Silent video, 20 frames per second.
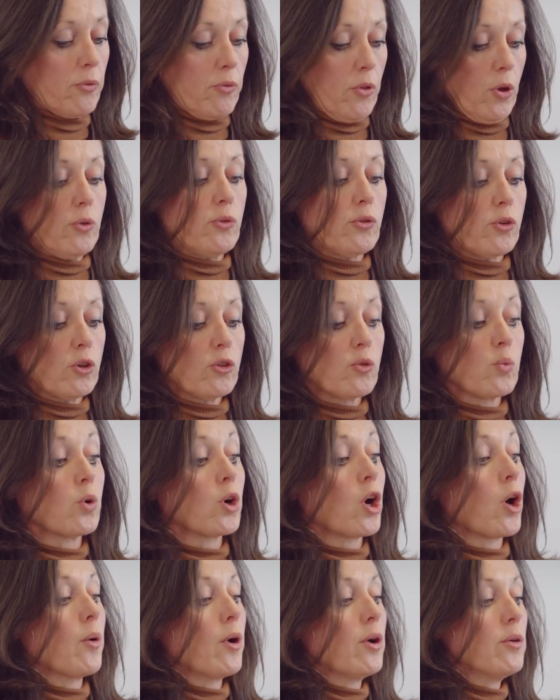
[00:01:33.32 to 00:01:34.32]
of those goods will
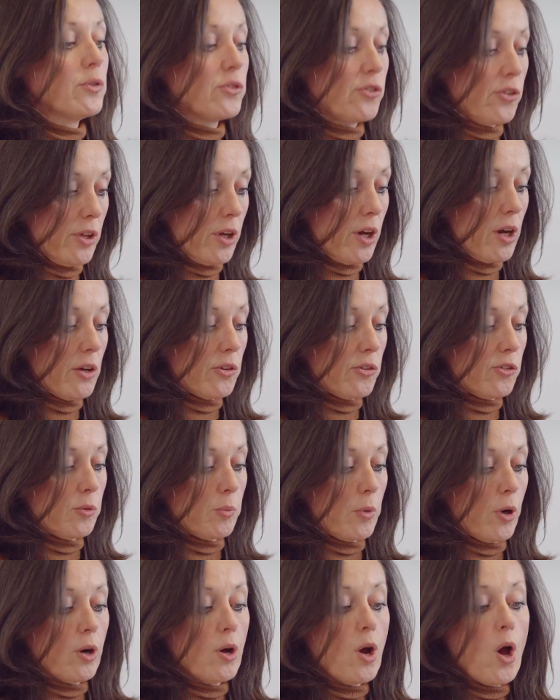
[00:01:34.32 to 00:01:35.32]
go over to the
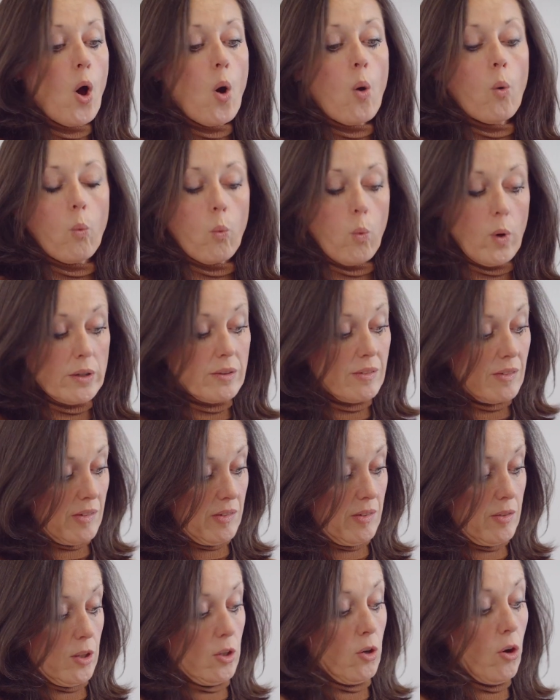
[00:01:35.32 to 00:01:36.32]
customer
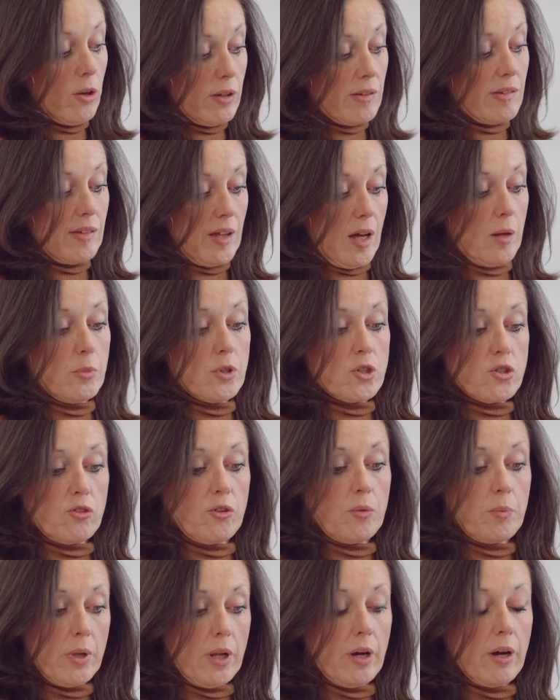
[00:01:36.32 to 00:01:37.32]
once the non-established
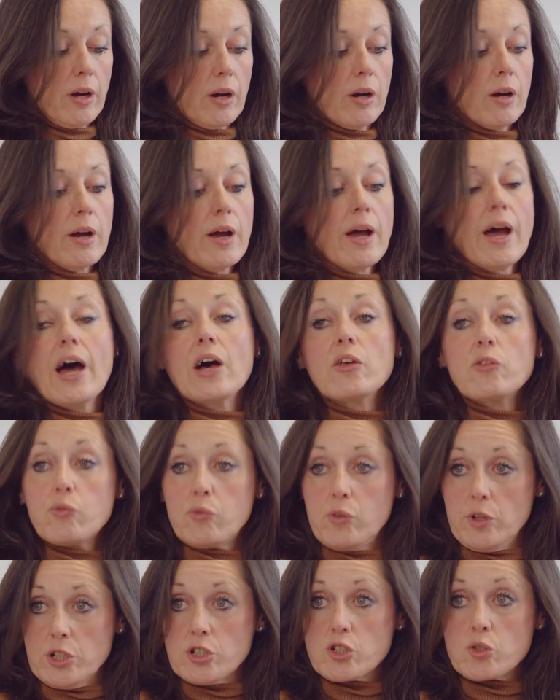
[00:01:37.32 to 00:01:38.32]
supplier has
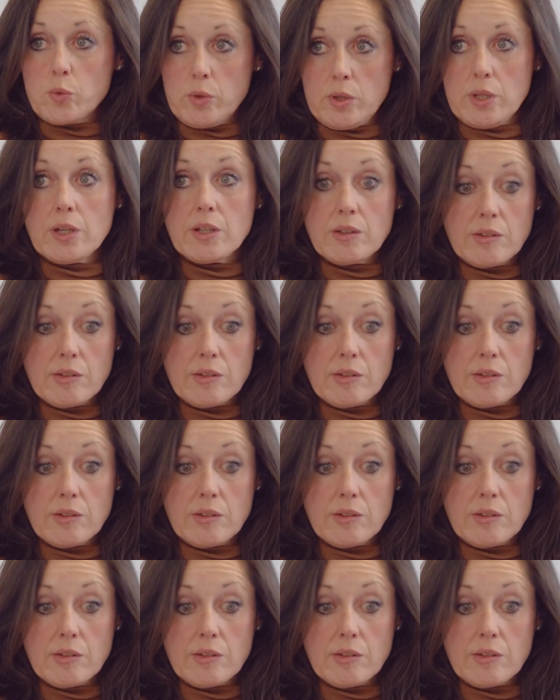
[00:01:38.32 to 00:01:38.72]
finished with the